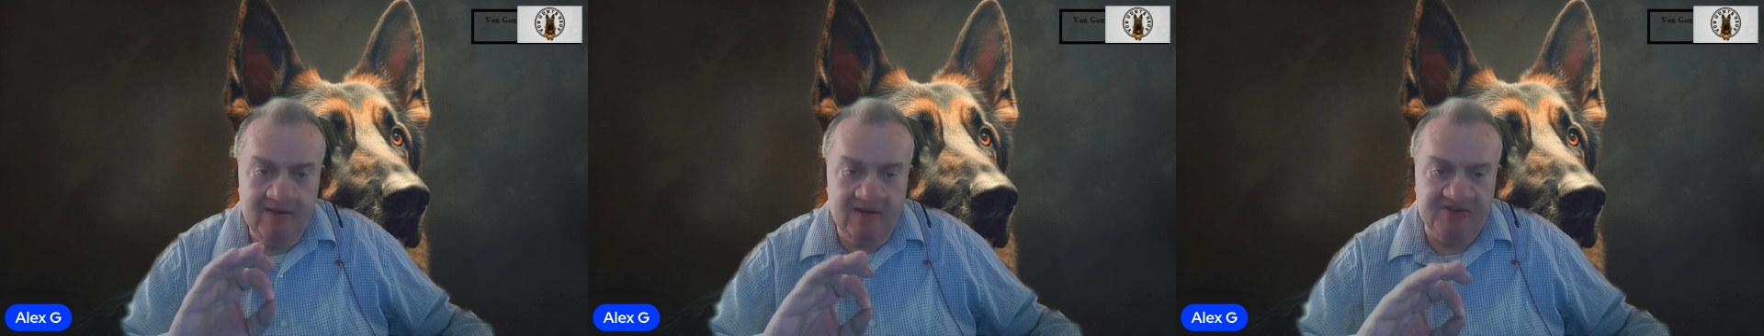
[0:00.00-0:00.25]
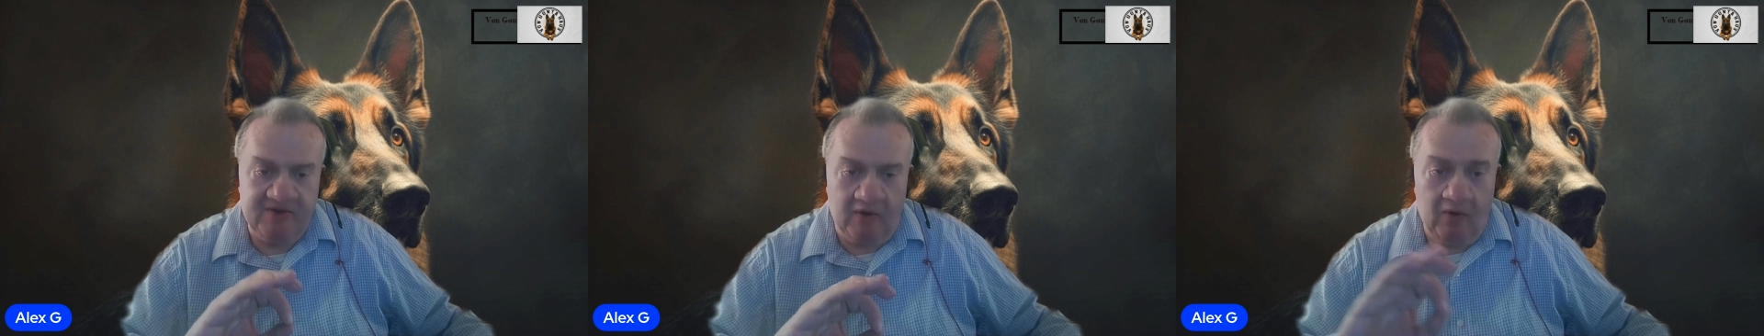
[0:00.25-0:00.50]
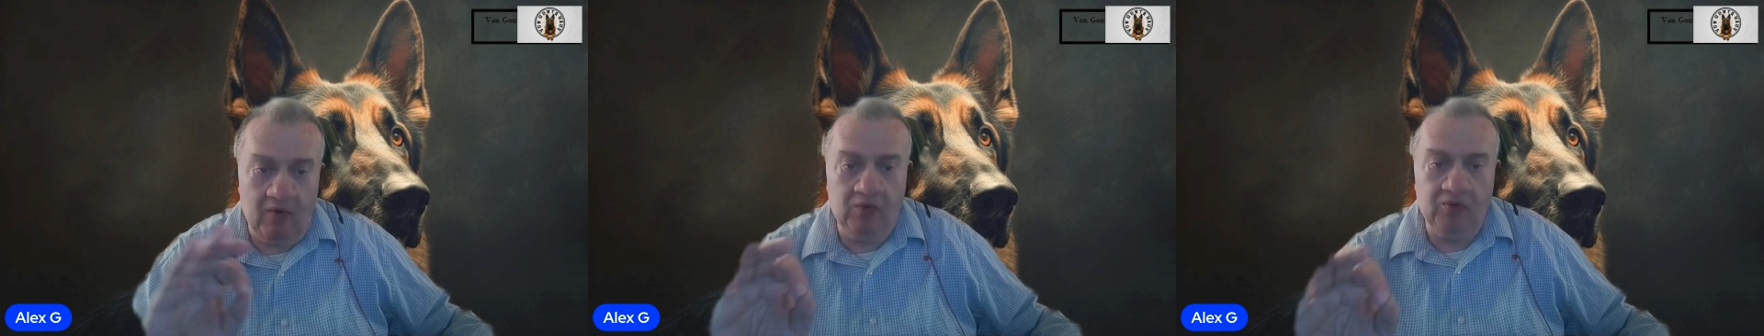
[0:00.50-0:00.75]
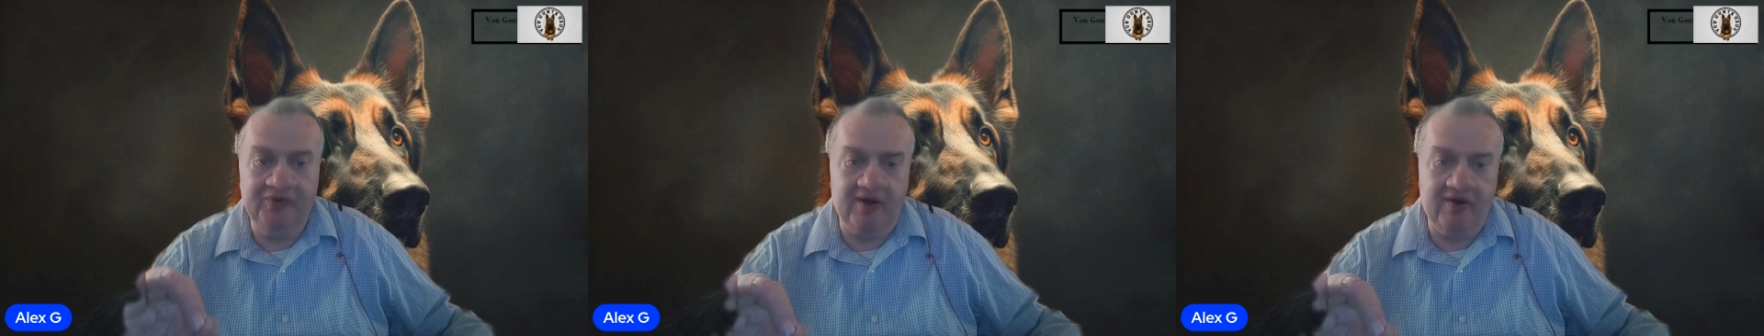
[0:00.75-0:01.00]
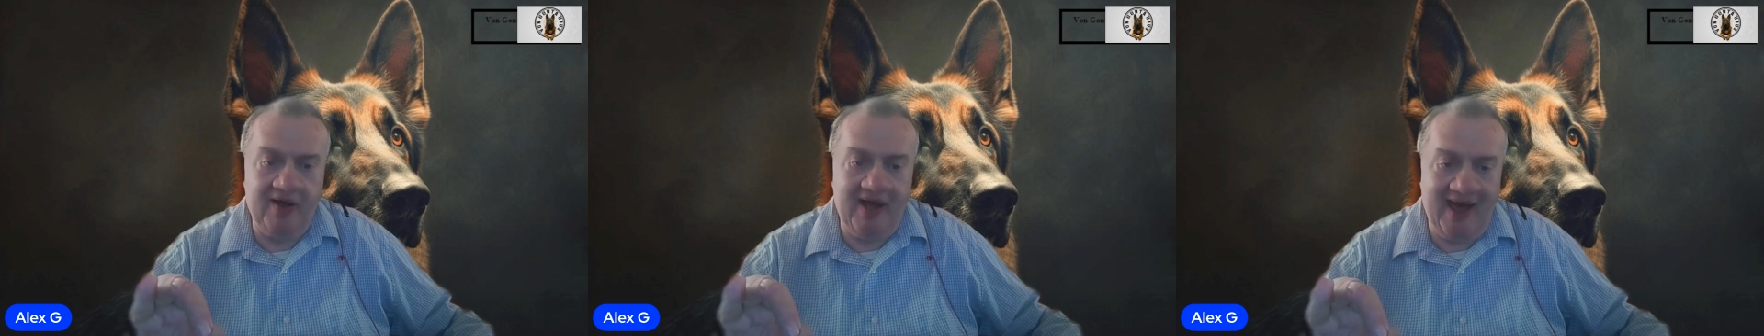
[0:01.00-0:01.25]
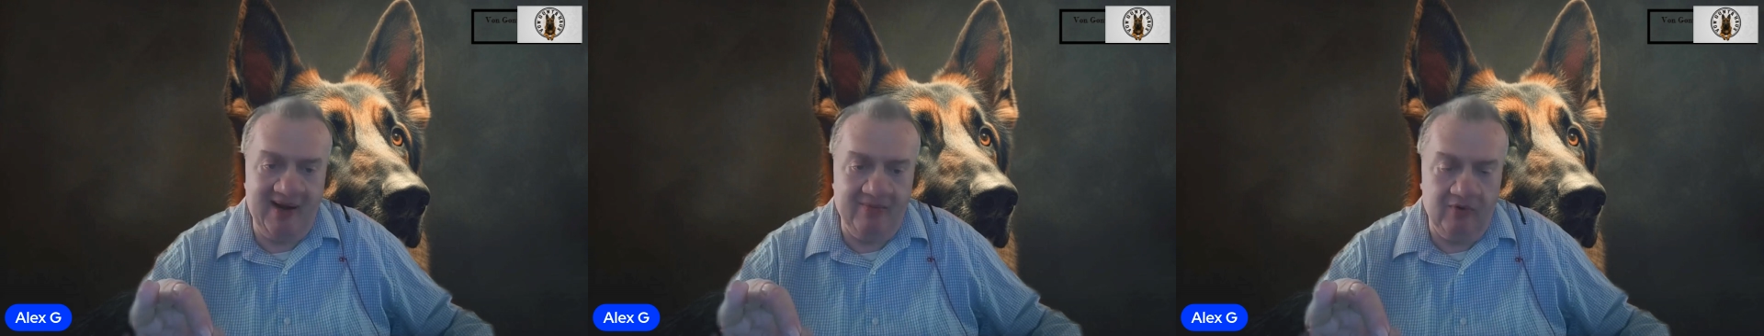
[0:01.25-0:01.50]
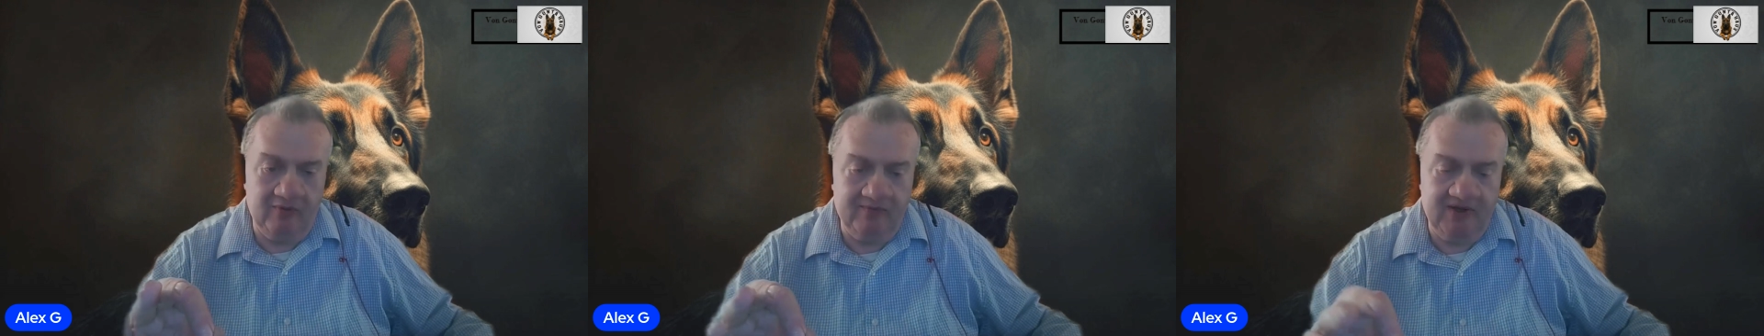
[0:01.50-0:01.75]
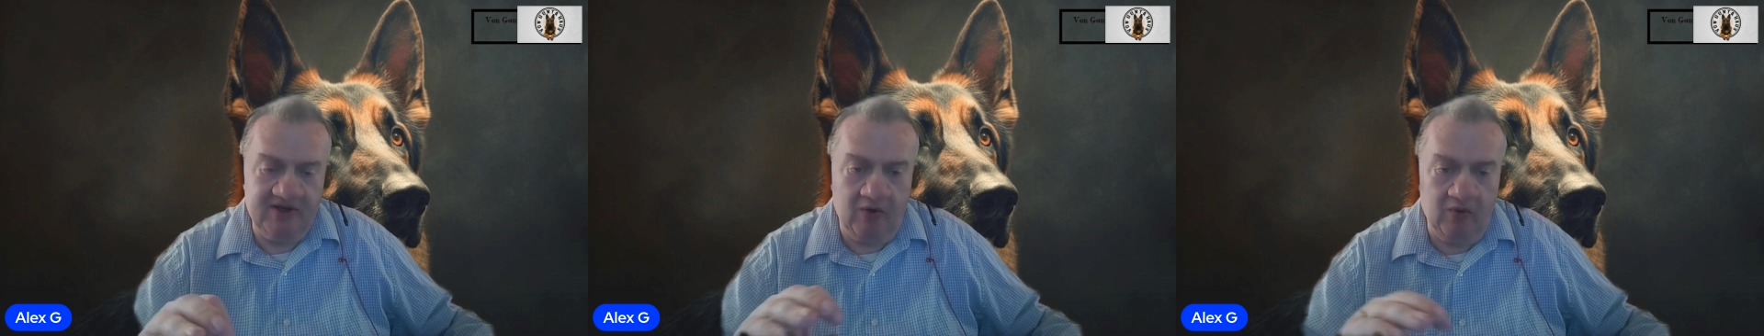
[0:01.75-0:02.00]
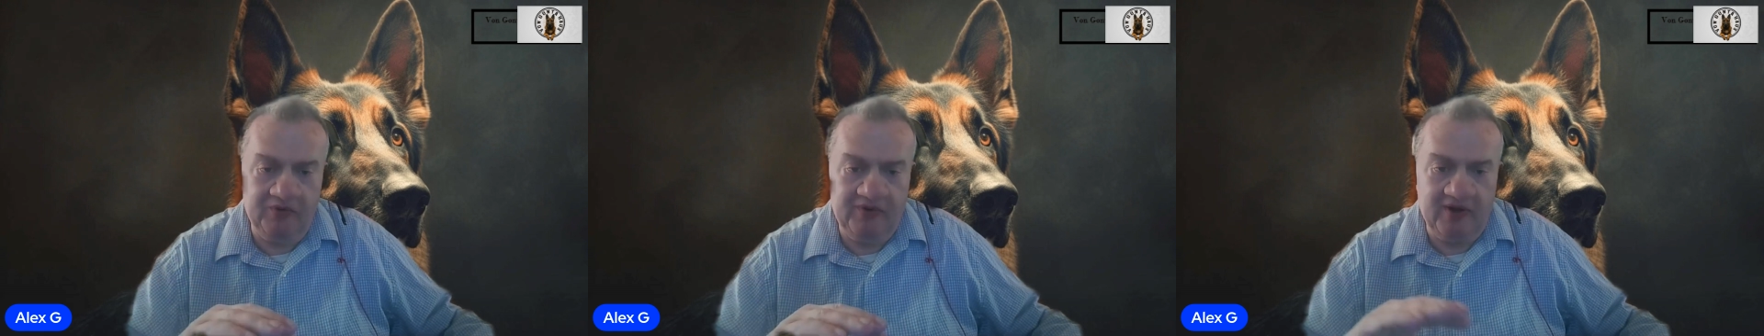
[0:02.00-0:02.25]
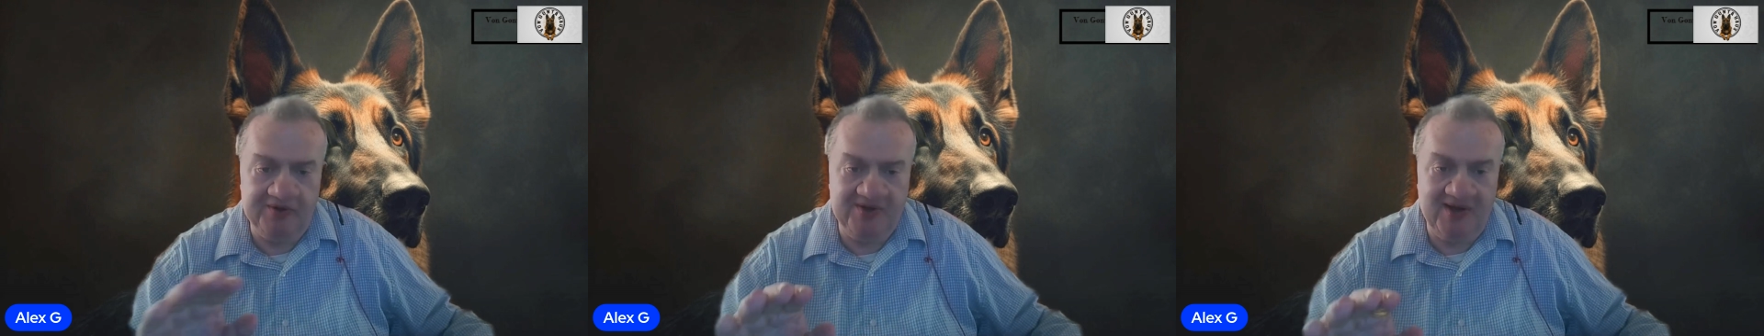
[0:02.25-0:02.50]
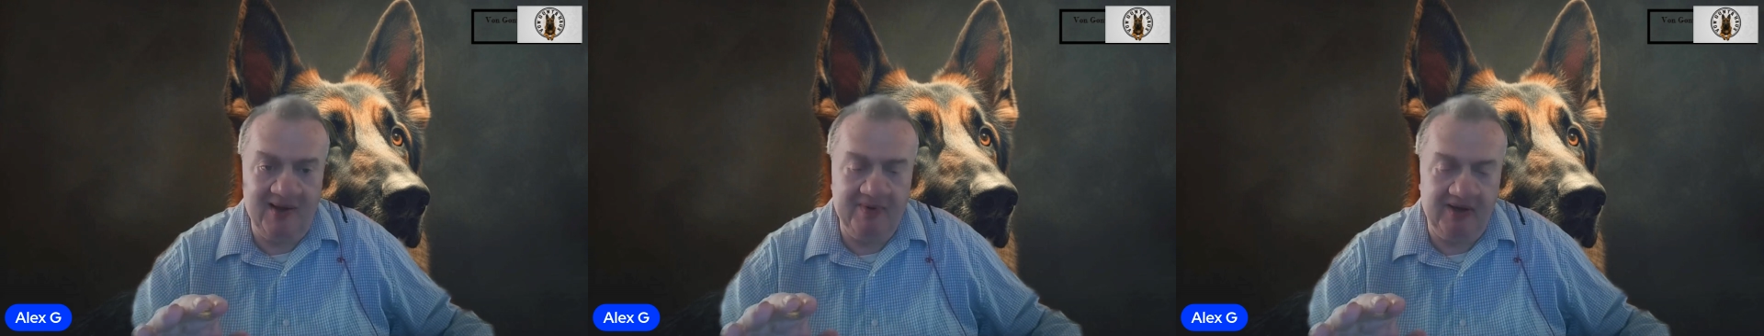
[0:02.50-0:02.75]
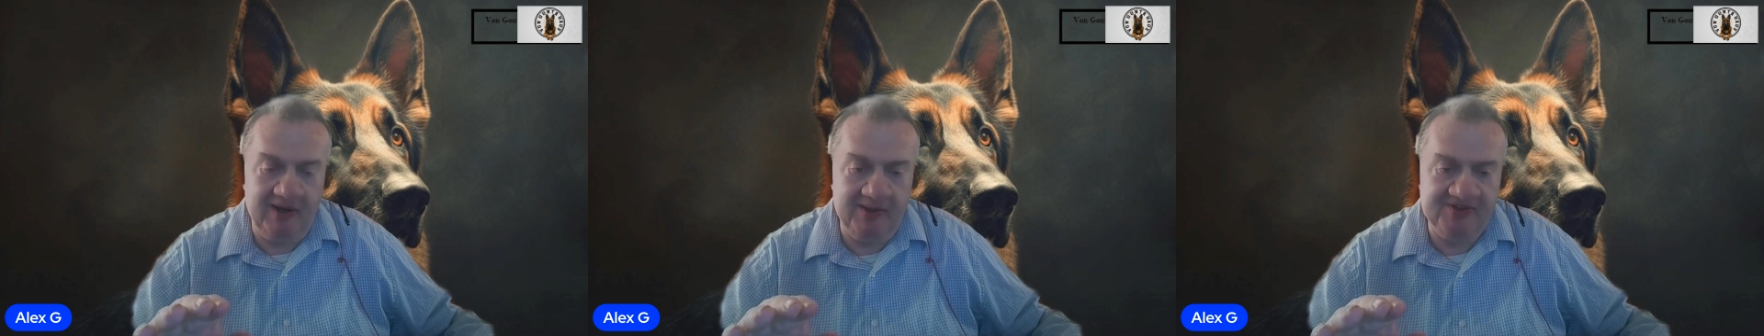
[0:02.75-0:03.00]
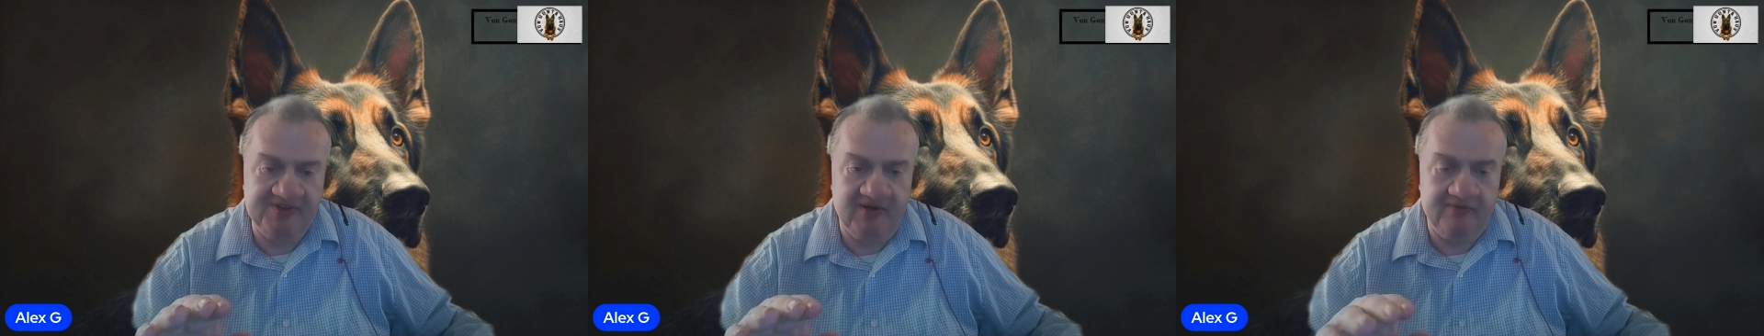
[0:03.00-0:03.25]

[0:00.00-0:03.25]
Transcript: is a whole nother animal, a whole nother topic in itself.